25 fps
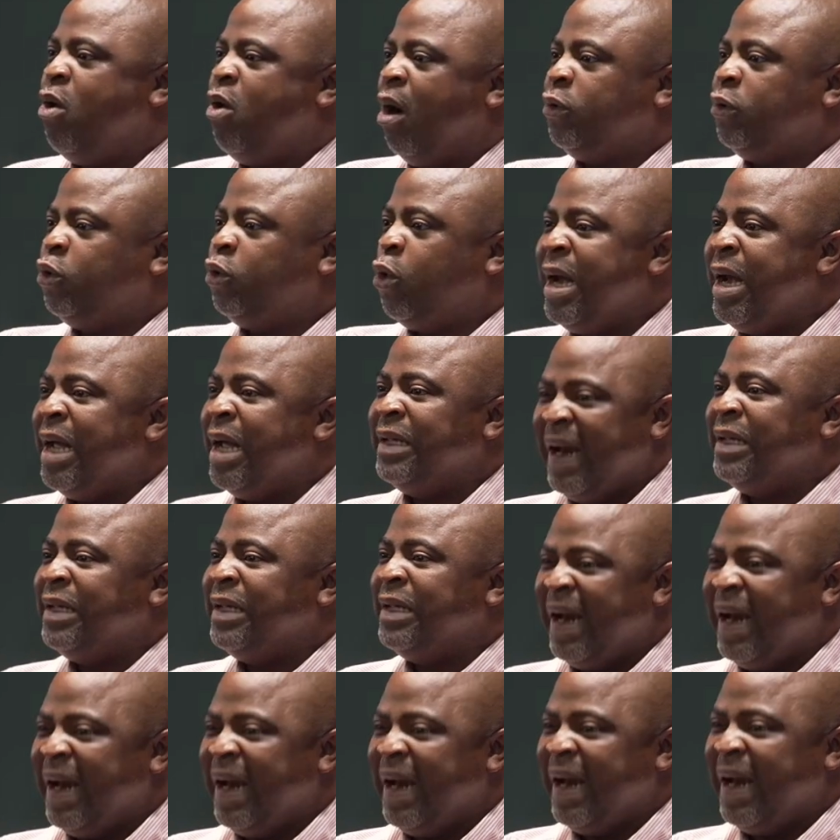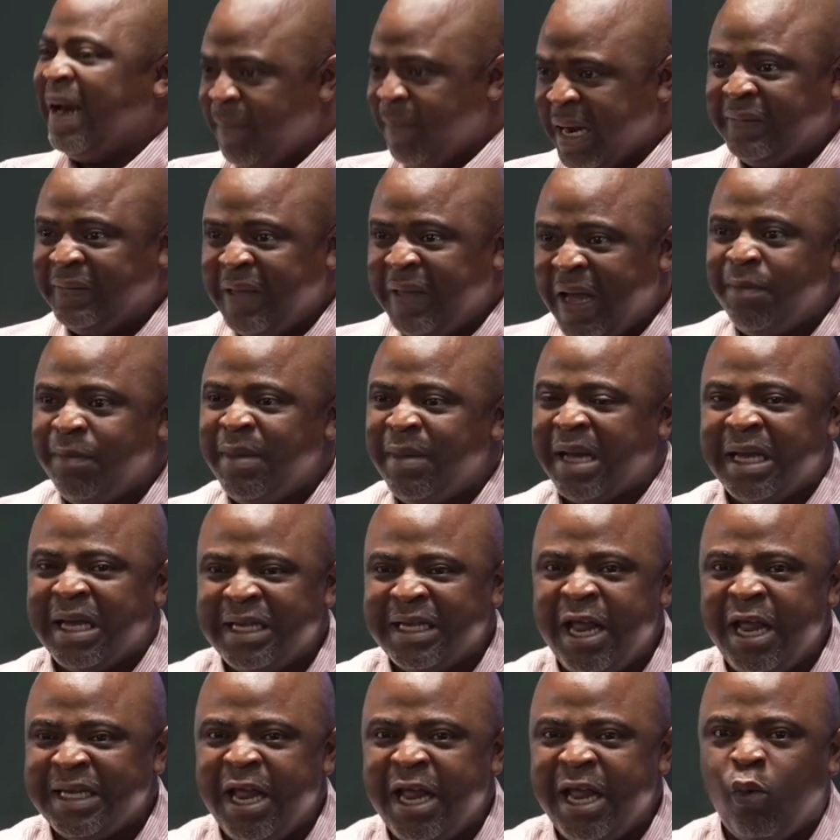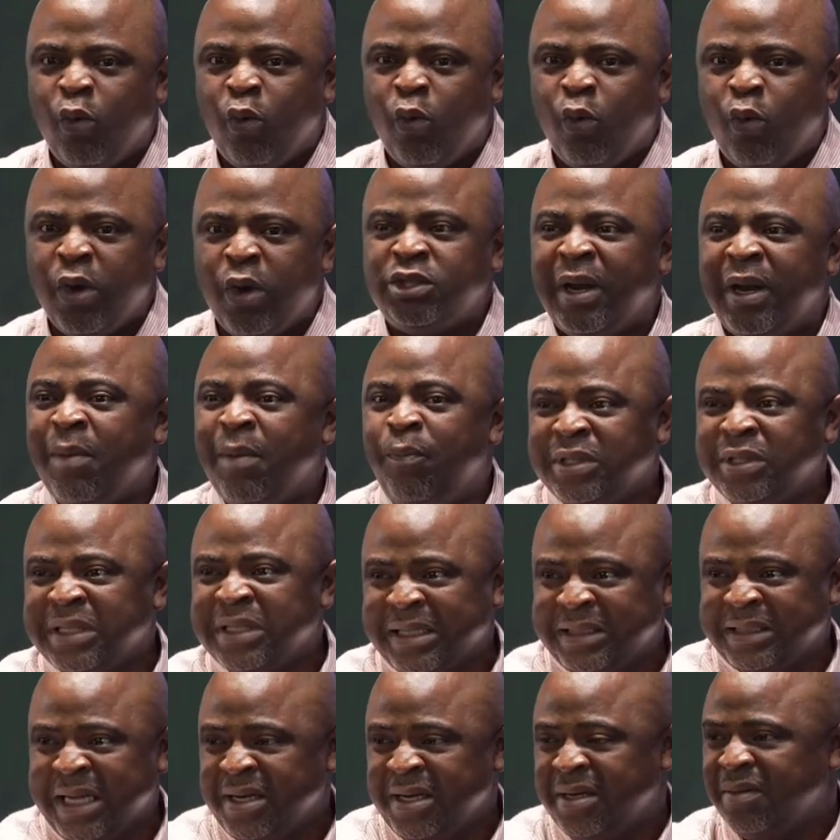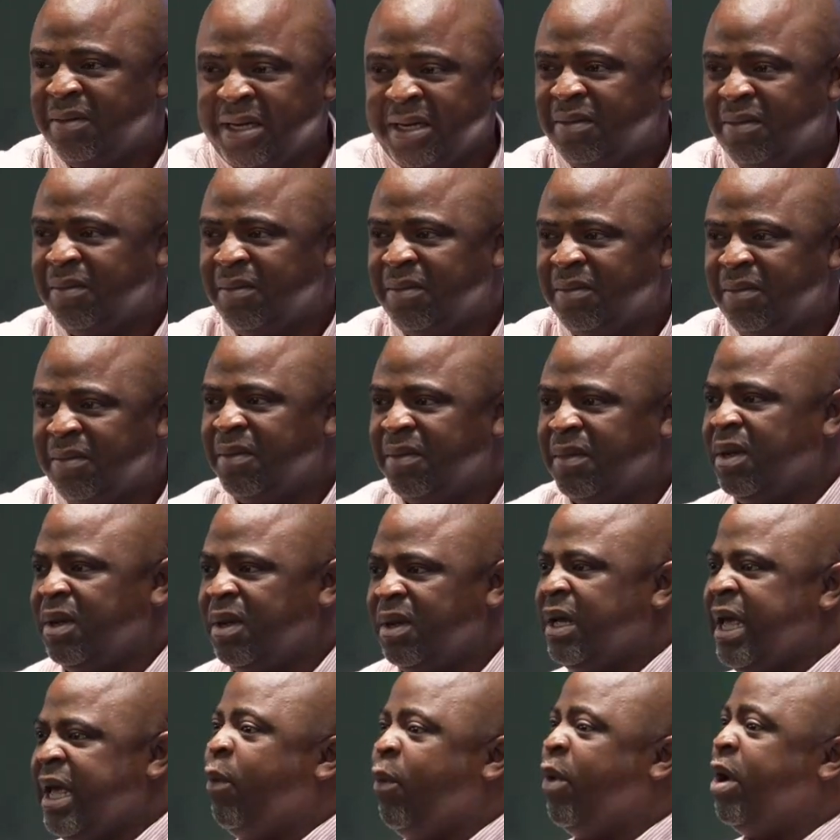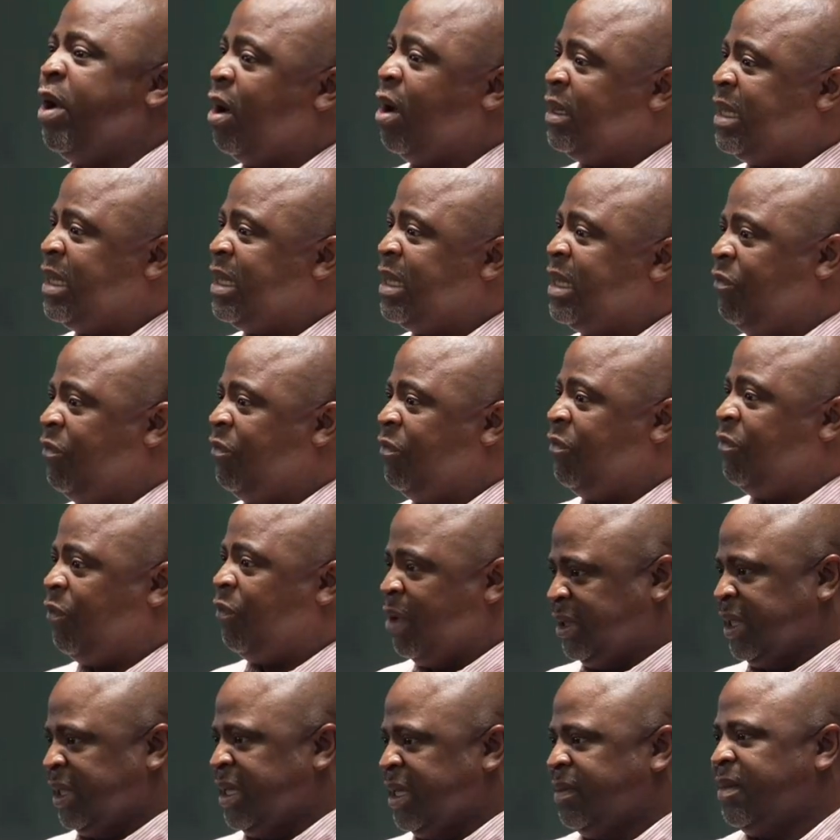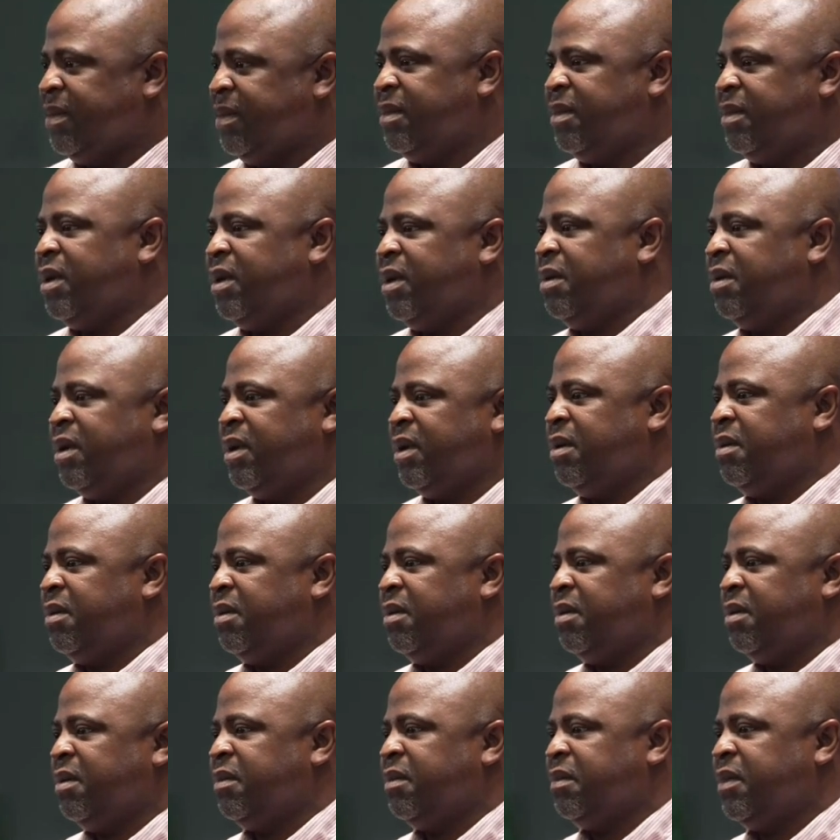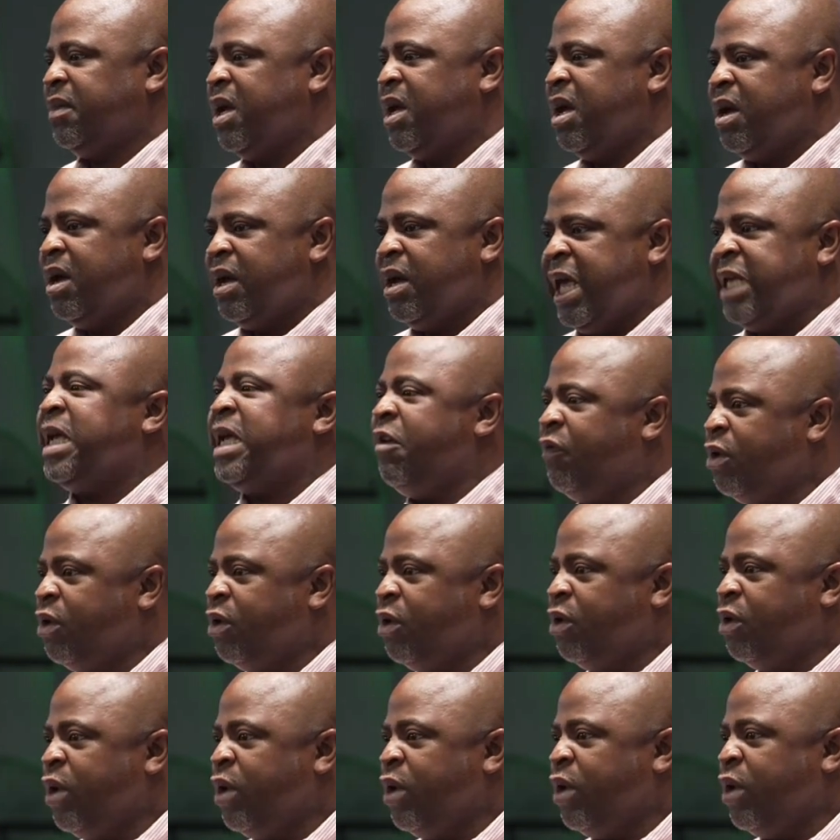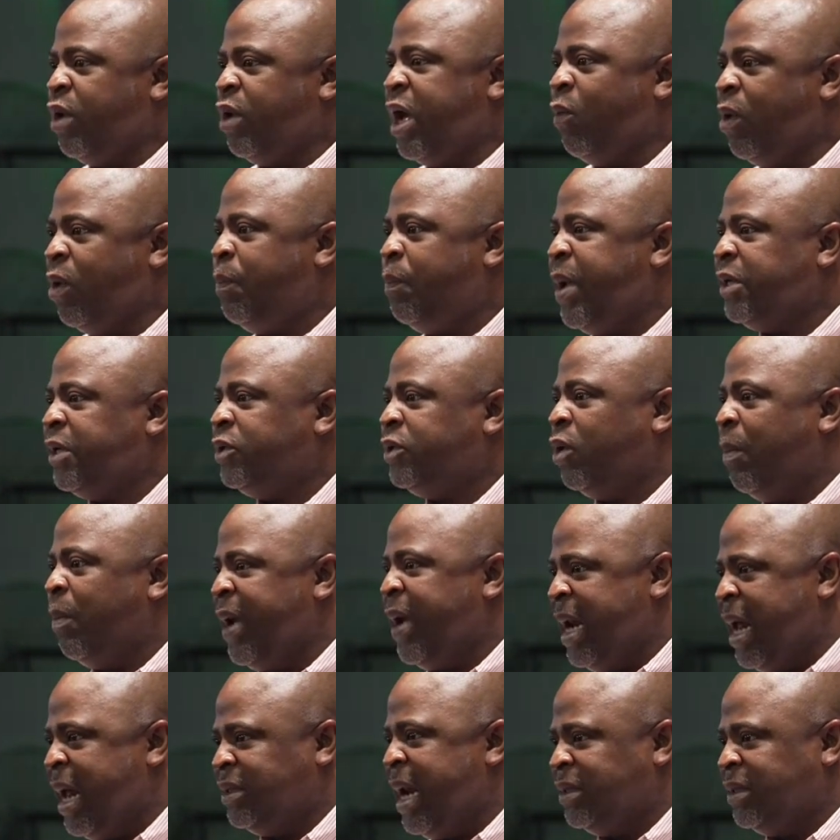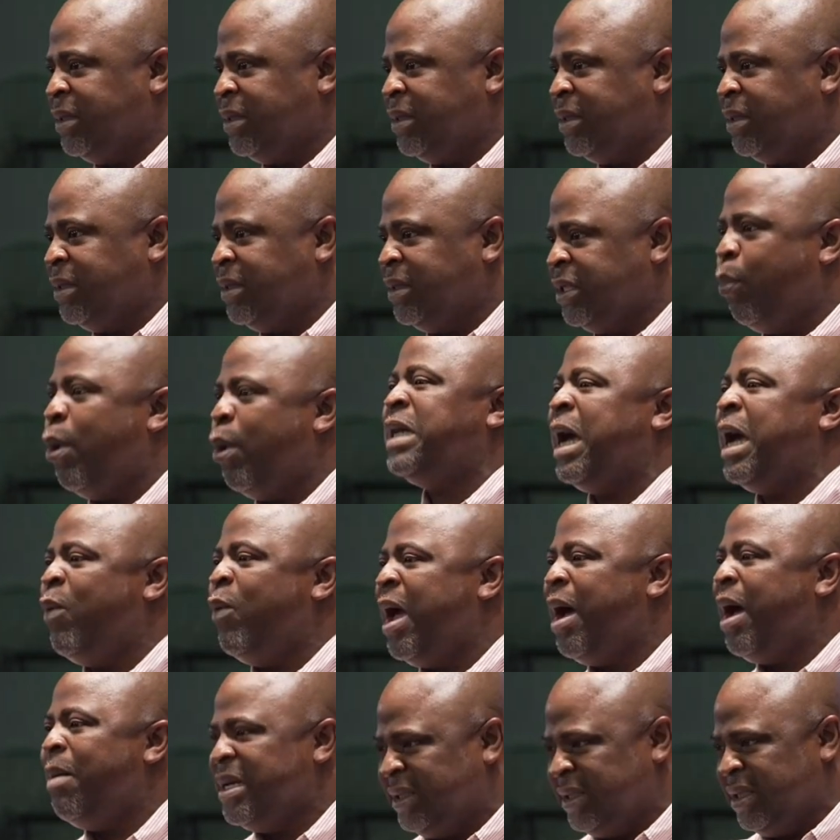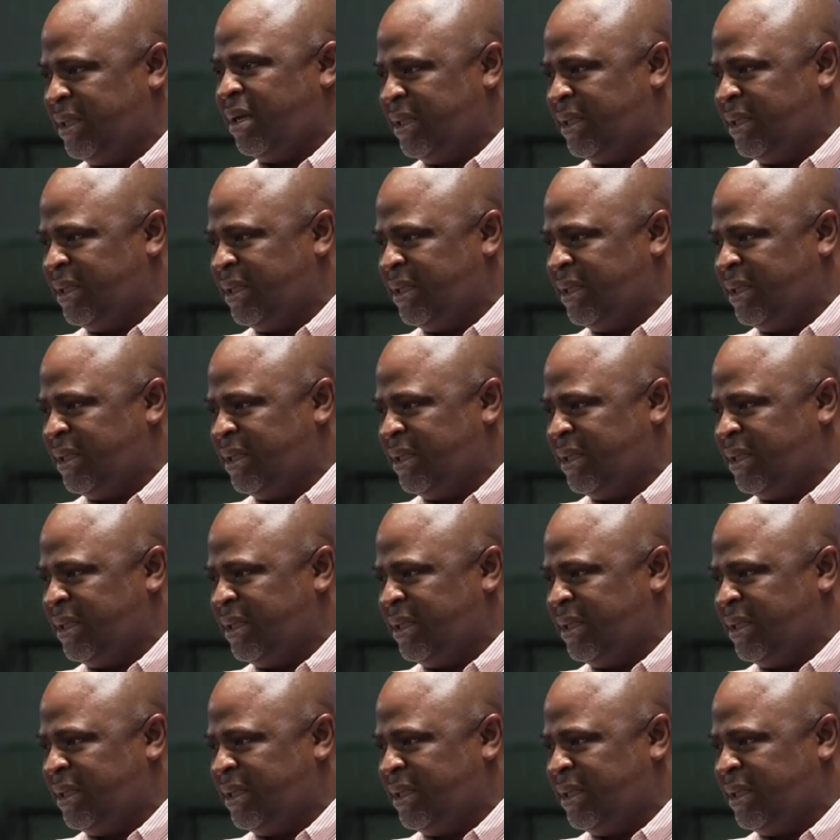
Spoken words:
told Nathan, "Be like, tell him that his iniquity is already put aside. He will not die for his sin." He said, "Even though he will pay some penalties, but I will have mercy."